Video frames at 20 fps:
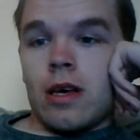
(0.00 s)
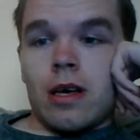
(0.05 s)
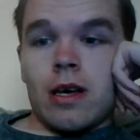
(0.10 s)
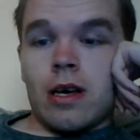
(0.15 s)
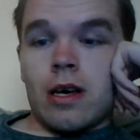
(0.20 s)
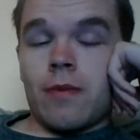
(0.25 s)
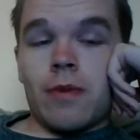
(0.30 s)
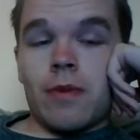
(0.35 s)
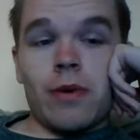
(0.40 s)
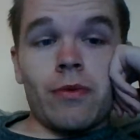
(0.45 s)

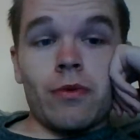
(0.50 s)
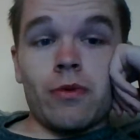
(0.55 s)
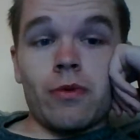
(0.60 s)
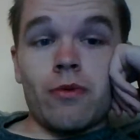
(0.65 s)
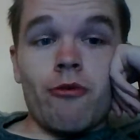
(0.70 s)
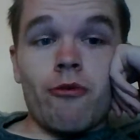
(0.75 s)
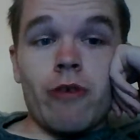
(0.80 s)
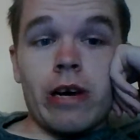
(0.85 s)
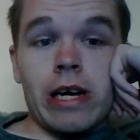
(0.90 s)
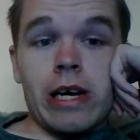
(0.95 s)
Um, it would
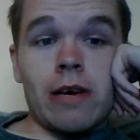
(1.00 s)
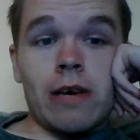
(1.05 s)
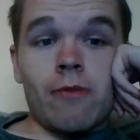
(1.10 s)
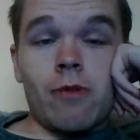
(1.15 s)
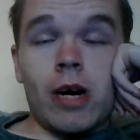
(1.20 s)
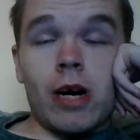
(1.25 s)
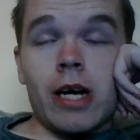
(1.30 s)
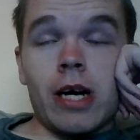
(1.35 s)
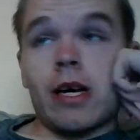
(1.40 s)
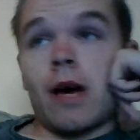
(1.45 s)
really
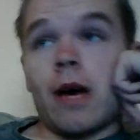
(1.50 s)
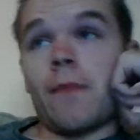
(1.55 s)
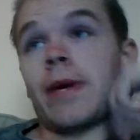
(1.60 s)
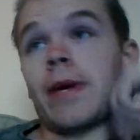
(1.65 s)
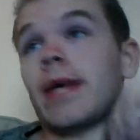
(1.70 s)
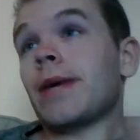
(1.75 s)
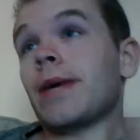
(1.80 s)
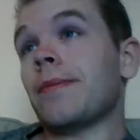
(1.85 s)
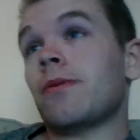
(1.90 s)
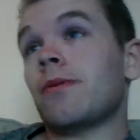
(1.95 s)
wind up
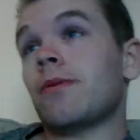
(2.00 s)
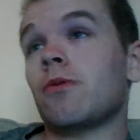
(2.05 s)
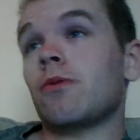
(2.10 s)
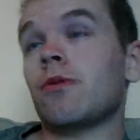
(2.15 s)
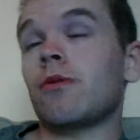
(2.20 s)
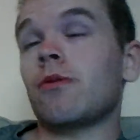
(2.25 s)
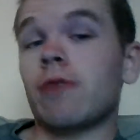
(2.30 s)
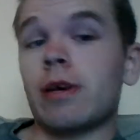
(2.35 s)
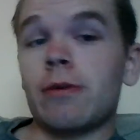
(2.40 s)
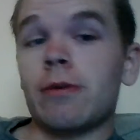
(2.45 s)
people who
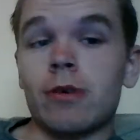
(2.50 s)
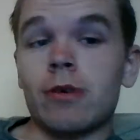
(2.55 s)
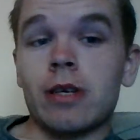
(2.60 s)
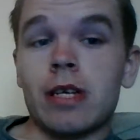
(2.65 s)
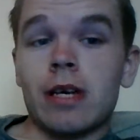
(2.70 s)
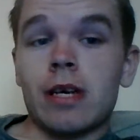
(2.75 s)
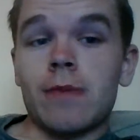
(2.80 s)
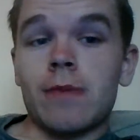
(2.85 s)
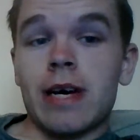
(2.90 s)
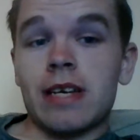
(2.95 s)
really wanted
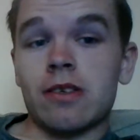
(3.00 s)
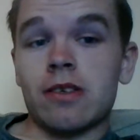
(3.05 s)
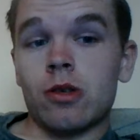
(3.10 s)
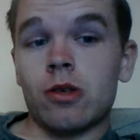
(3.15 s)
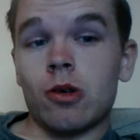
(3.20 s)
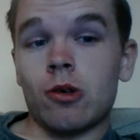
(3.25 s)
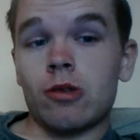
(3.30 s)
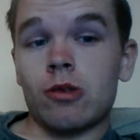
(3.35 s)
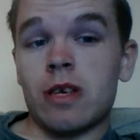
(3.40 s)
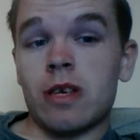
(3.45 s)
him as
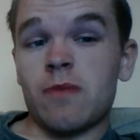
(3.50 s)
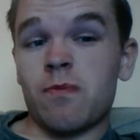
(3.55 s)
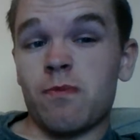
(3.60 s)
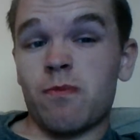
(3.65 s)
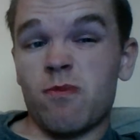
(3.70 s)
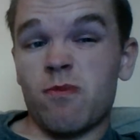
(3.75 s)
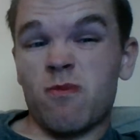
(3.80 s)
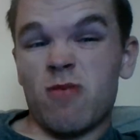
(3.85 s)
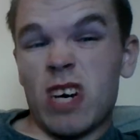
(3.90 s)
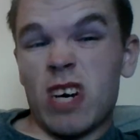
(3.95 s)
the Doctor,
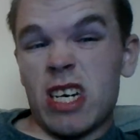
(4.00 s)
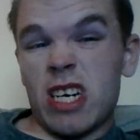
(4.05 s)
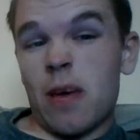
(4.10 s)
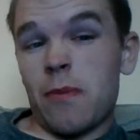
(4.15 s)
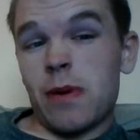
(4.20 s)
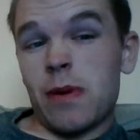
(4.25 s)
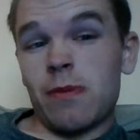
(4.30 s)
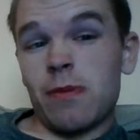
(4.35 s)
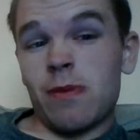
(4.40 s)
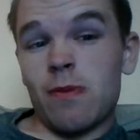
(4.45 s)
and wind up
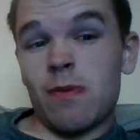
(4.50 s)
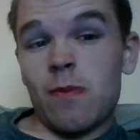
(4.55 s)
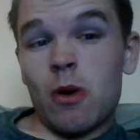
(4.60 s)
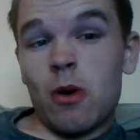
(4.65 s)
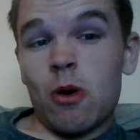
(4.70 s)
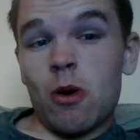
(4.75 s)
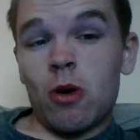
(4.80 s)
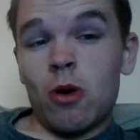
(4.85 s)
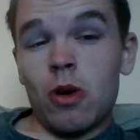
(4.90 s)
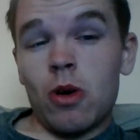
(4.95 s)
people
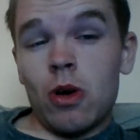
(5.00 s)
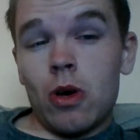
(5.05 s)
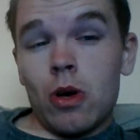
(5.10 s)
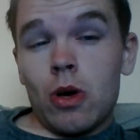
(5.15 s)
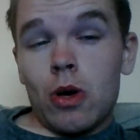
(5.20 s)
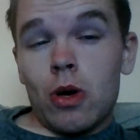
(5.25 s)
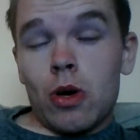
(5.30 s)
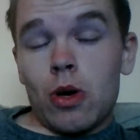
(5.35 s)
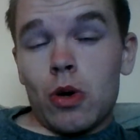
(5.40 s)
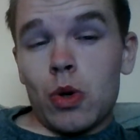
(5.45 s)
more
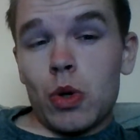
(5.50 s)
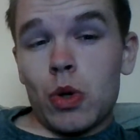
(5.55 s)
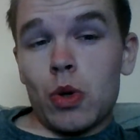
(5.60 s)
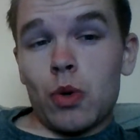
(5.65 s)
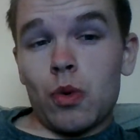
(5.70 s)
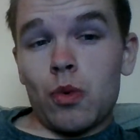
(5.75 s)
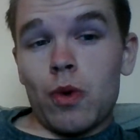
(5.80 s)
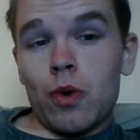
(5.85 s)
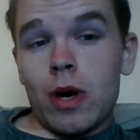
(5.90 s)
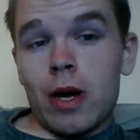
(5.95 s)

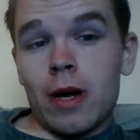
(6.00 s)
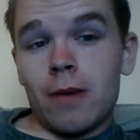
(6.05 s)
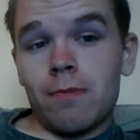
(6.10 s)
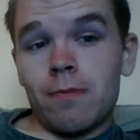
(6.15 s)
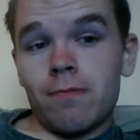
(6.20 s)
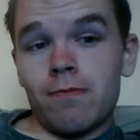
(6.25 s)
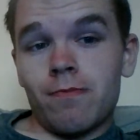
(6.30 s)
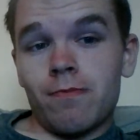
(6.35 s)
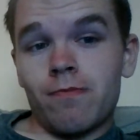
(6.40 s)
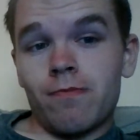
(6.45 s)
who,
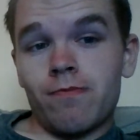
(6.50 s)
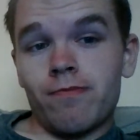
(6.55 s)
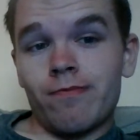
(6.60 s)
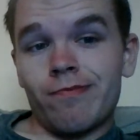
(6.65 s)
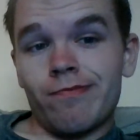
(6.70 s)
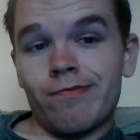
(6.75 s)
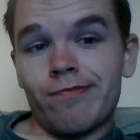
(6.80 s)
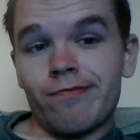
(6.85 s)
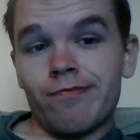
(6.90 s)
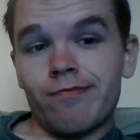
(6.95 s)
um,
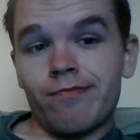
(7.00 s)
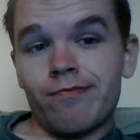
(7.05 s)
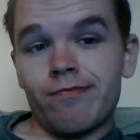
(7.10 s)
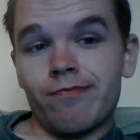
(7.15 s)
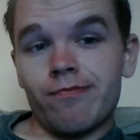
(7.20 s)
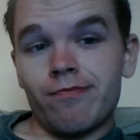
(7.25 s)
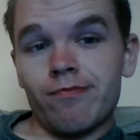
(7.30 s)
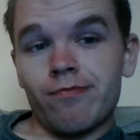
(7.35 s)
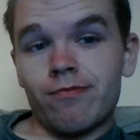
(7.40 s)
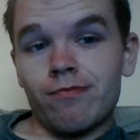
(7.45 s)

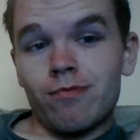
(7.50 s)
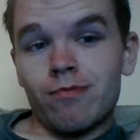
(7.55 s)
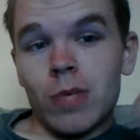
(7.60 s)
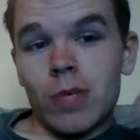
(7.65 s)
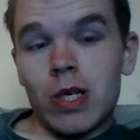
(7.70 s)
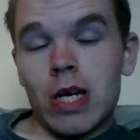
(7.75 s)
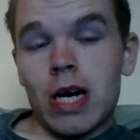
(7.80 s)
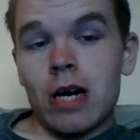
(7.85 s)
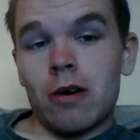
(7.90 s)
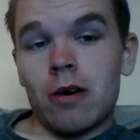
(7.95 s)

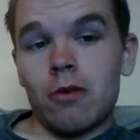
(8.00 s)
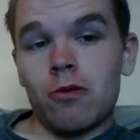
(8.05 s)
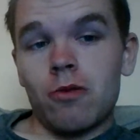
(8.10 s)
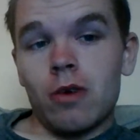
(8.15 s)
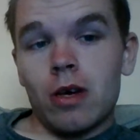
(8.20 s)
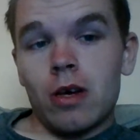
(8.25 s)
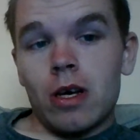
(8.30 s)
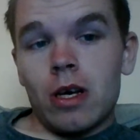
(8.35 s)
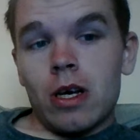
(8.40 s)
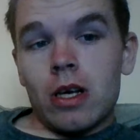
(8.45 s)
you know,
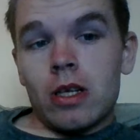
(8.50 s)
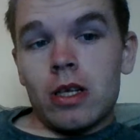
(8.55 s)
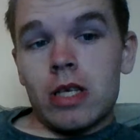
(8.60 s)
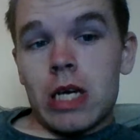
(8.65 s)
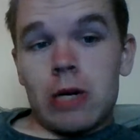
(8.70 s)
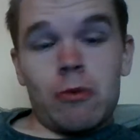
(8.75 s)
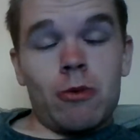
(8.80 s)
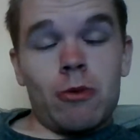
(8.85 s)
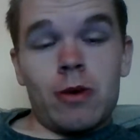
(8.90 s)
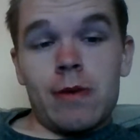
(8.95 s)

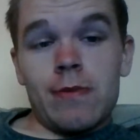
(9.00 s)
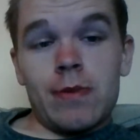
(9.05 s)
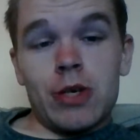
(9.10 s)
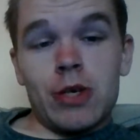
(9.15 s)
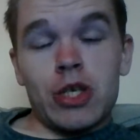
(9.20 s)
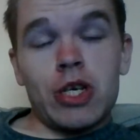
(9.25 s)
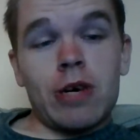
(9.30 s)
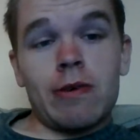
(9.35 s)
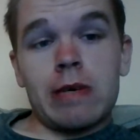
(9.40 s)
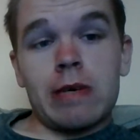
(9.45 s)
don't want him in the
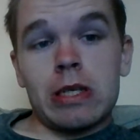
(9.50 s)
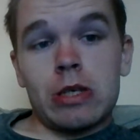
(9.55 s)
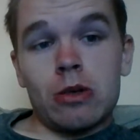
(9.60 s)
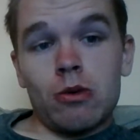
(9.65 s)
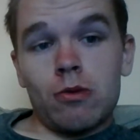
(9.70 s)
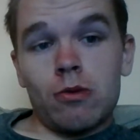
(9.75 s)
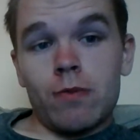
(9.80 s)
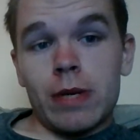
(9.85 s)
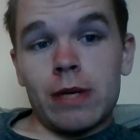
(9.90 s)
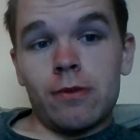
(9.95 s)
show at
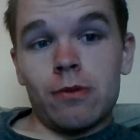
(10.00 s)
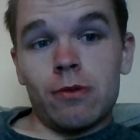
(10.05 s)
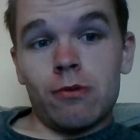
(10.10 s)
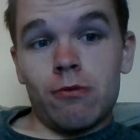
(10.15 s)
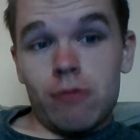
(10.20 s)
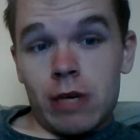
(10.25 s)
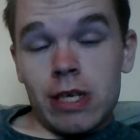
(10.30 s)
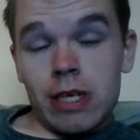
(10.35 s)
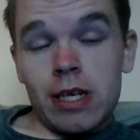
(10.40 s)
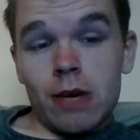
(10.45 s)
all. People
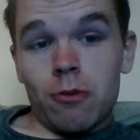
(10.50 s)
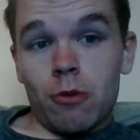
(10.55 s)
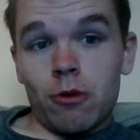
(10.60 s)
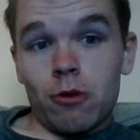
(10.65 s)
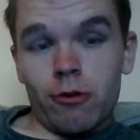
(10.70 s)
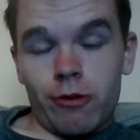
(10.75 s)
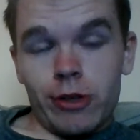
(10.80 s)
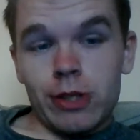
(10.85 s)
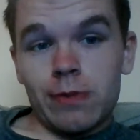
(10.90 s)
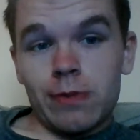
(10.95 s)
really don't
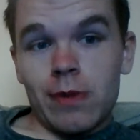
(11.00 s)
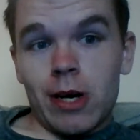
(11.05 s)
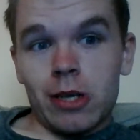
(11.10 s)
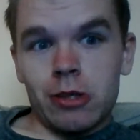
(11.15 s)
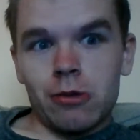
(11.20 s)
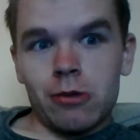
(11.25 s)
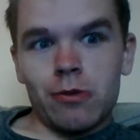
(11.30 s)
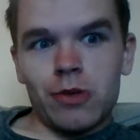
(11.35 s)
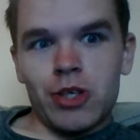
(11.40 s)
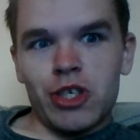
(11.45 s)
want Kris
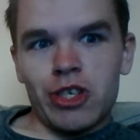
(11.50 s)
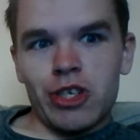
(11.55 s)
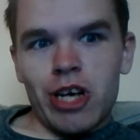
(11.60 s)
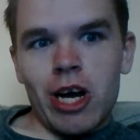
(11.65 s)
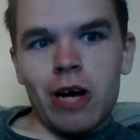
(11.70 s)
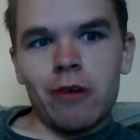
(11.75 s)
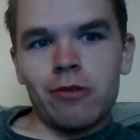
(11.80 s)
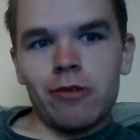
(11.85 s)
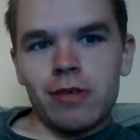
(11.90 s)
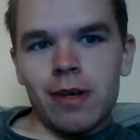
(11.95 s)
Marshall in the
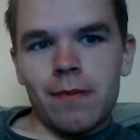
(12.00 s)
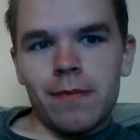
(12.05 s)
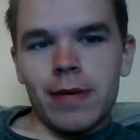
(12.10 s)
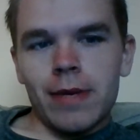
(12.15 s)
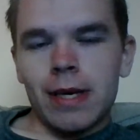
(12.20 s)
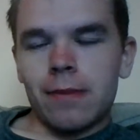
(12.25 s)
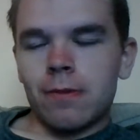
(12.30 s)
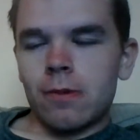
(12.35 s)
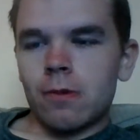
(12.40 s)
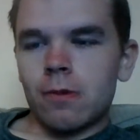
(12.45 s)
show. Some
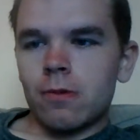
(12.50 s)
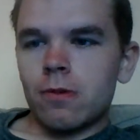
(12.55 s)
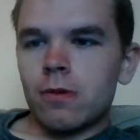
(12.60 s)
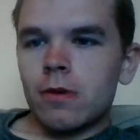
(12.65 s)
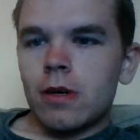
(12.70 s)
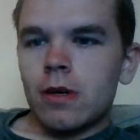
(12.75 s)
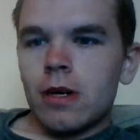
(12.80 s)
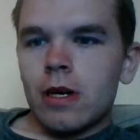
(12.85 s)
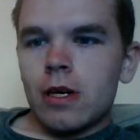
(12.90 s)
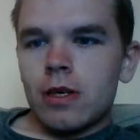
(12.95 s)
people,
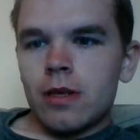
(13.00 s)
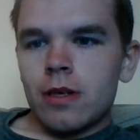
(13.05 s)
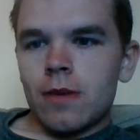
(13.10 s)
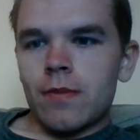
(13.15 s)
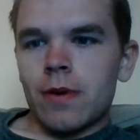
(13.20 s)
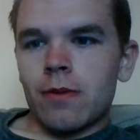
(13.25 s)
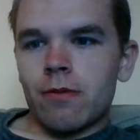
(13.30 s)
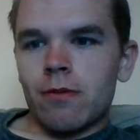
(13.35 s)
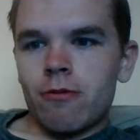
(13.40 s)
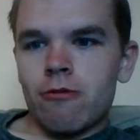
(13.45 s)
some
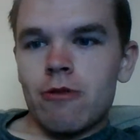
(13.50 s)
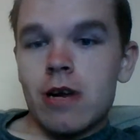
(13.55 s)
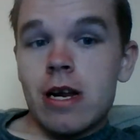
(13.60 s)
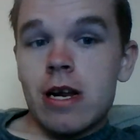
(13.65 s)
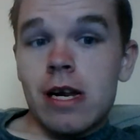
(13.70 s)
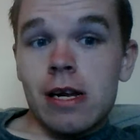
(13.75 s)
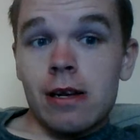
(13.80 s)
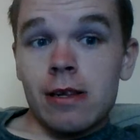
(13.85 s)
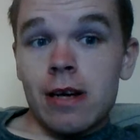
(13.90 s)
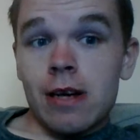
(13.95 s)
people
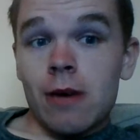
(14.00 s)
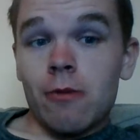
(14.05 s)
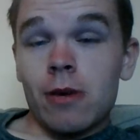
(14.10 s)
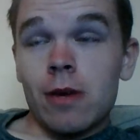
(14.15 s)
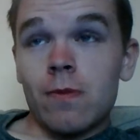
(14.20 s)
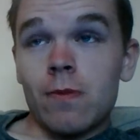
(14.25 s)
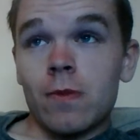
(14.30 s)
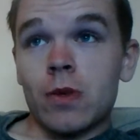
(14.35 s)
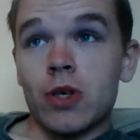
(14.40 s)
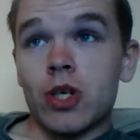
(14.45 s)
really don't
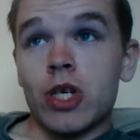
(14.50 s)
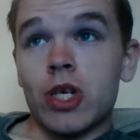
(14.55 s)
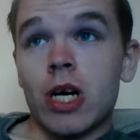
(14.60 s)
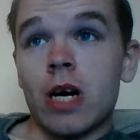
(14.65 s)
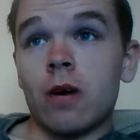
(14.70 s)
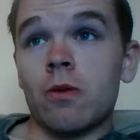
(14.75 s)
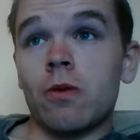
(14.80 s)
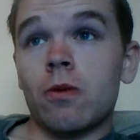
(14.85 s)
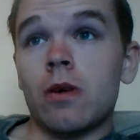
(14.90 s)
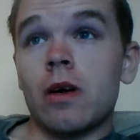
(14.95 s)
want him in the
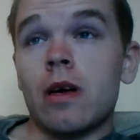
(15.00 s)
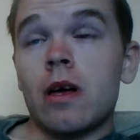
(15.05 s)
show.